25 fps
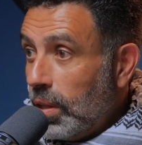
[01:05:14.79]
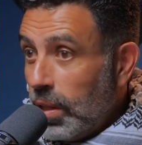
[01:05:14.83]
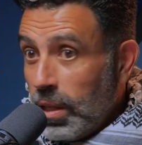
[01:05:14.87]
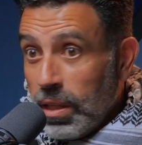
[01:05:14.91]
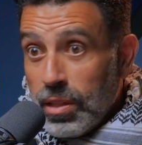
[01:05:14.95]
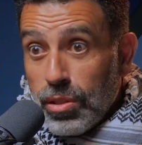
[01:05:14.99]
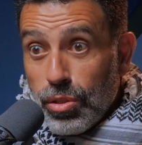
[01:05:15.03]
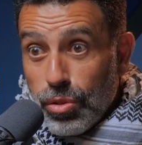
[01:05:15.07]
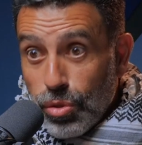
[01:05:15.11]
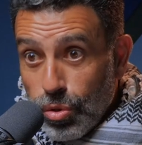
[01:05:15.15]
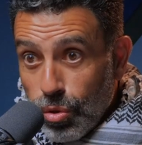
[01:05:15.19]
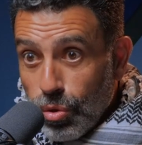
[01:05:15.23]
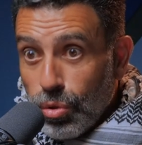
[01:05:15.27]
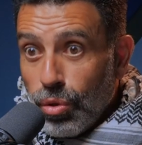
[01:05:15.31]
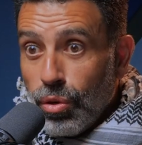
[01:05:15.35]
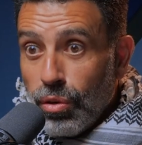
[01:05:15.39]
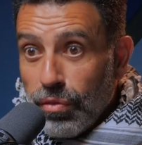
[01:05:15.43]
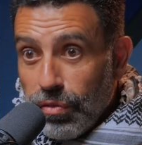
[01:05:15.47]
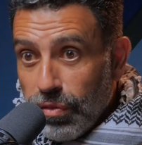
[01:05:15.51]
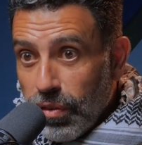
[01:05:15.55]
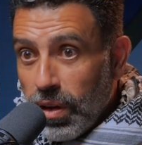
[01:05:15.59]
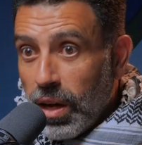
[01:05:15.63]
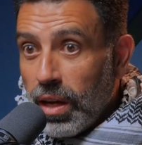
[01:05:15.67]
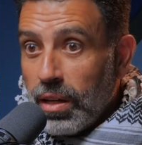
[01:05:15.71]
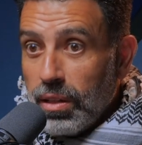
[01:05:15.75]
It's your
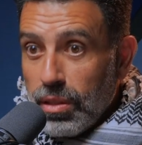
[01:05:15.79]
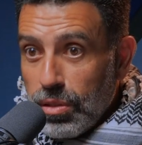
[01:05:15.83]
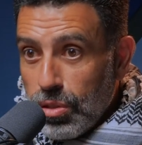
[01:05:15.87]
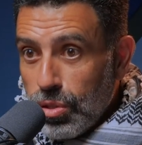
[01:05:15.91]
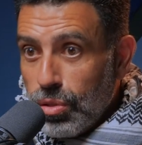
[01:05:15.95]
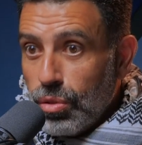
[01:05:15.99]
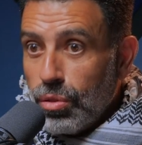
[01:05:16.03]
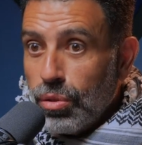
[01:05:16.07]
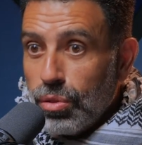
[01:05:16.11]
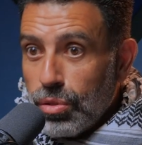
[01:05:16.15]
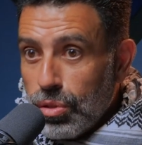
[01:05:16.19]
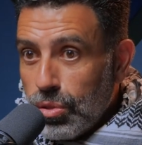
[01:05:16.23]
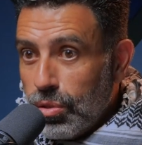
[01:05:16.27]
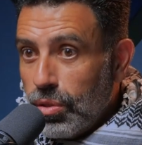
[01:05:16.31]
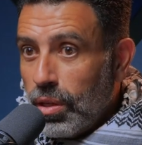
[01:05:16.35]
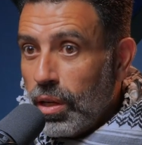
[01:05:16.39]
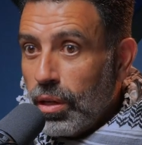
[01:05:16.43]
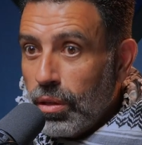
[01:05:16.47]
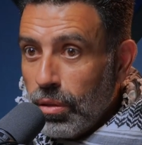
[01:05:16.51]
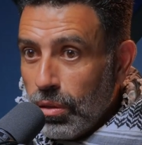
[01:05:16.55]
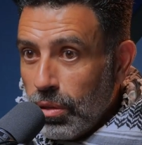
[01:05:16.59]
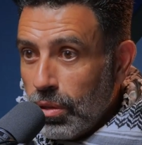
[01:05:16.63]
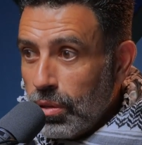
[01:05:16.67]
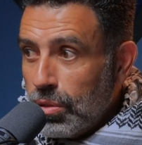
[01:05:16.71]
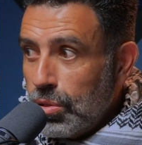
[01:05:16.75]
fight, it's your
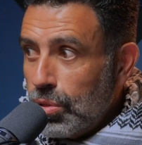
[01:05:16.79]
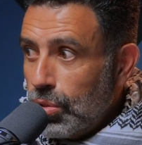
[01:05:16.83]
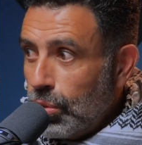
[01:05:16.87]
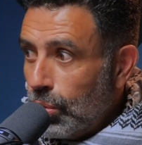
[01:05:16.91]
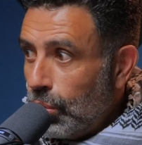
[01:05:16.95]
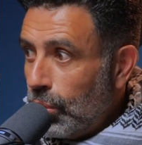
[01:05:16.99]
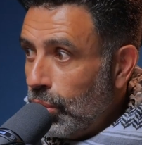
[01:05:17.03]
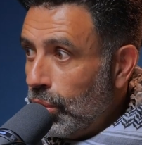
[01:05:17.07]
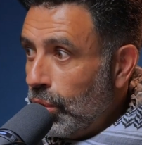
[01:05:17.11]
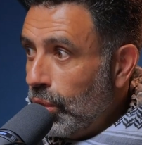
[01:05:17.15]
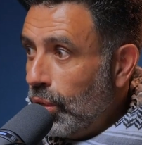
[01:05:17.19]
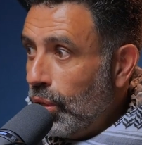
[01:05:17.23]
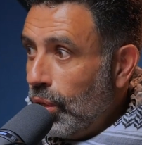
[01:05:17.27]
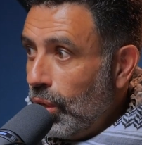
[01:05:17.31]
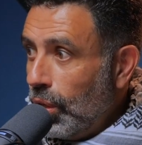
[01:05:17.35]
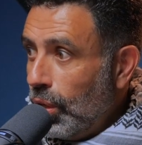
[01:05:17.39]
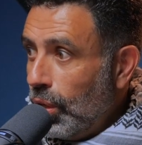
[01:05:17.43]
struggle, it's your